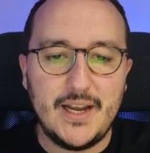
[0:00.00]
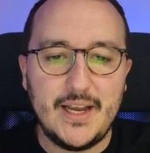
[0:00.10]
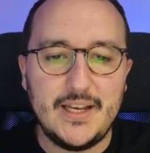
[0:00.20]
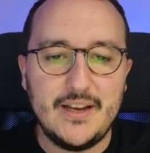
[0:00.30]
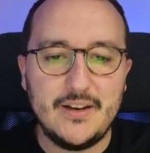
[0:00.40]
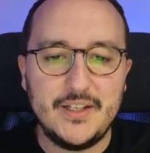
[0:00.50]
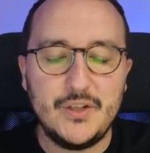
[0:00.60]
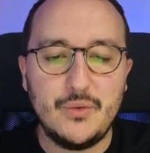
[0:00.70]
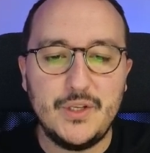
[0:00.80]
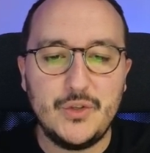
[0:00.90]
and here it's
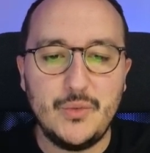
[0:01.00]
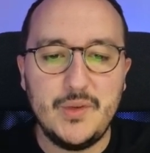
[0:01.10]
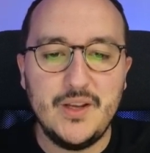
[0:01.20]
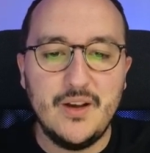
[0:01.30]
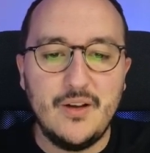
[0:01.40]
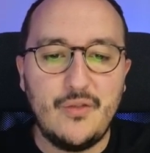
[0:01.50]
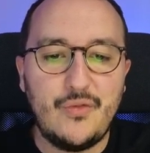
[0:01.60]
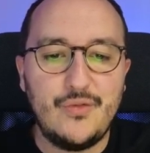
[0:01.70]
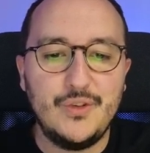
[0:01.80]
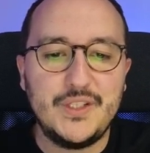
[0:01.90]
going to be
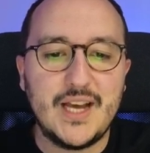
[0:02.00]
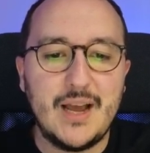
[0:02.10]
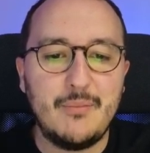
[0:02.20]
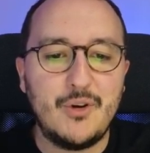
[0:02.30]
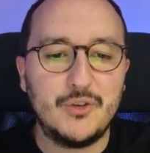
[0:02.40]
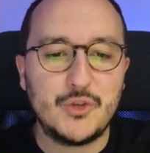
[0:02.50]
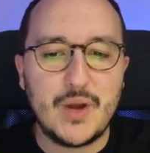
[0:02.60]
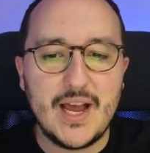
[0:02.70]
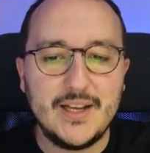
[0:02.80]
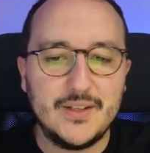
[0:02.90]
full-time
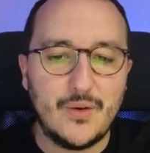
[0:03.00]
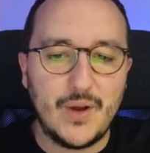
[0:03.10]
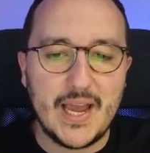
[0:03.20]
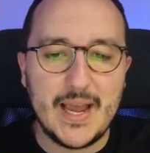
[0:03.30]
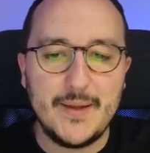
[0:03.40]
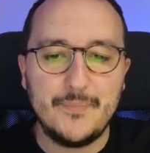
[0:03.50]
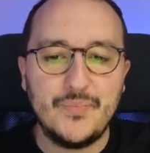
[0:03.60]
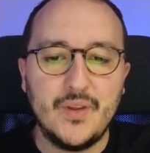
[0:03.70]
contract okay